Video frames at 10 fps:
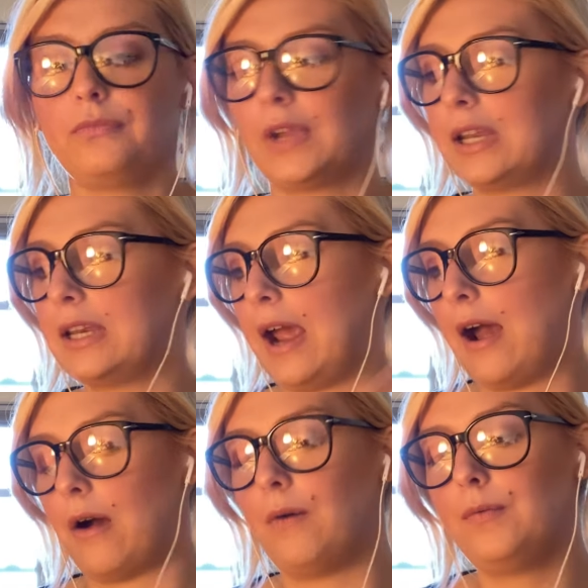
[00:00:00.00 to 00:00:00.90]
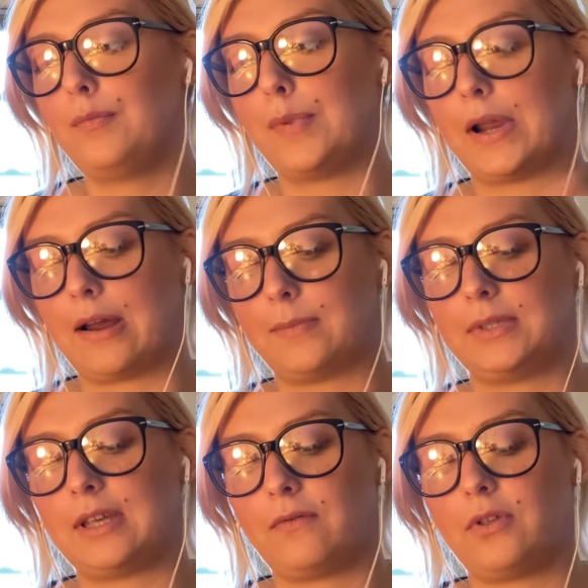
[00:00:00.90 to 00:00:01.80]
now, but I'm
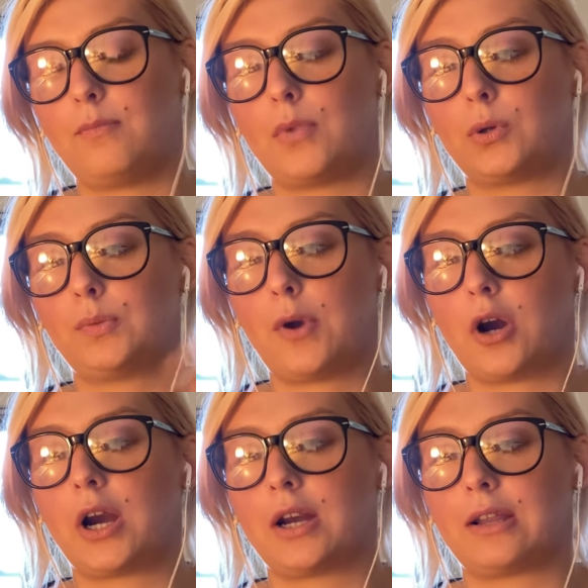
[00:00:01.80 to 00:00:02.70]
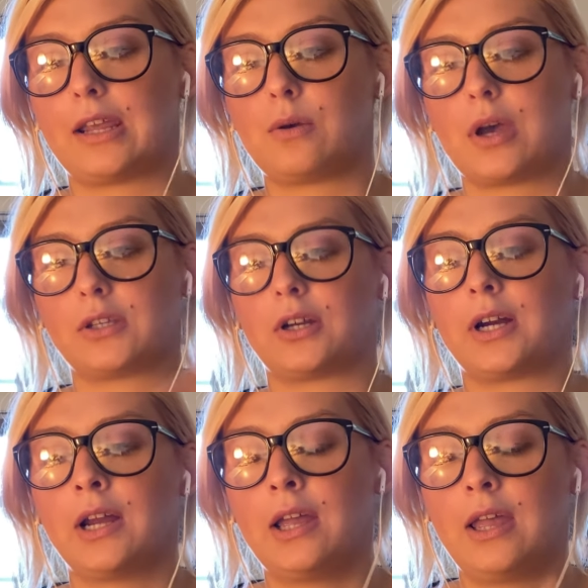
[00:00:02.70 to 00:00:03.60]
seeing for the most part, like you guys
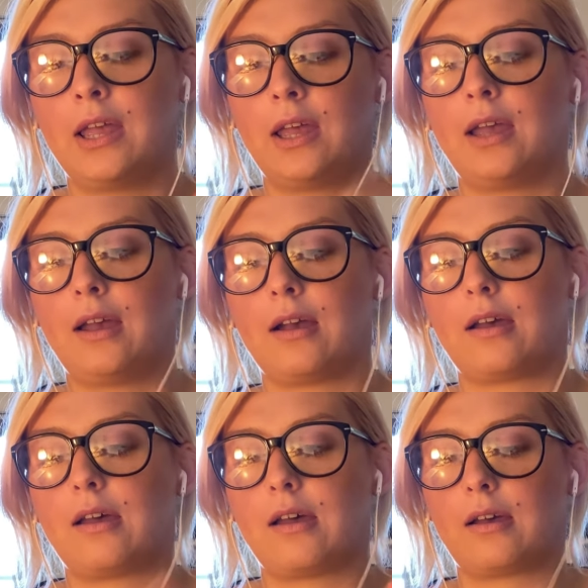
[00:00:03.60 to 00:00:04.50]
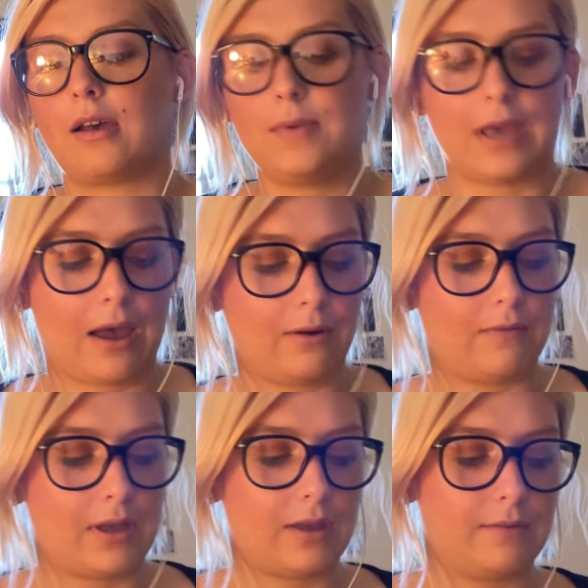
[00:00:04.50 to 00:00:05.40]
are coming out
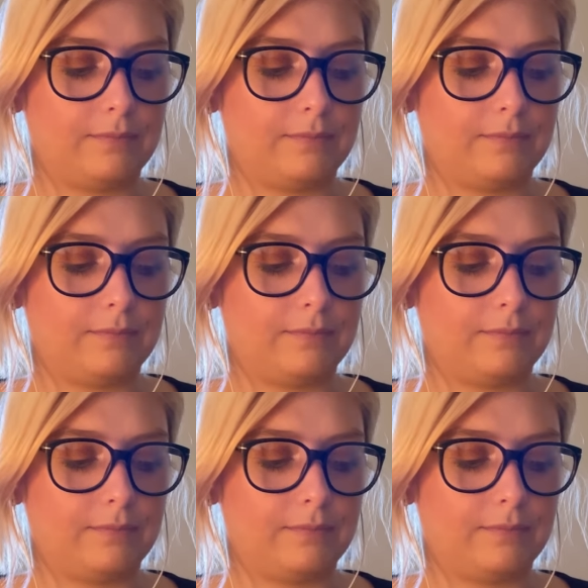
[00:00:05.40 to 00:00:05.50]
of it.